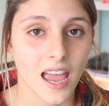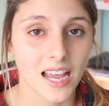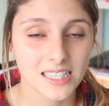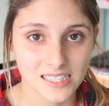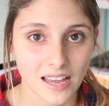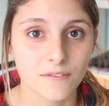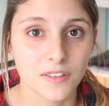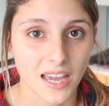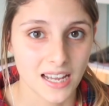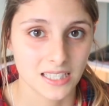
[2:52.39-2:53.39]
except for
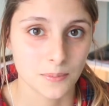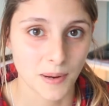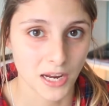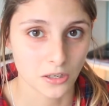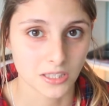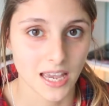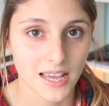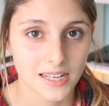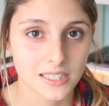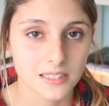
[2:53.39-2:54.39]
that
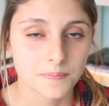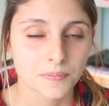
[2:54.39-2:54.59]
antibiotics.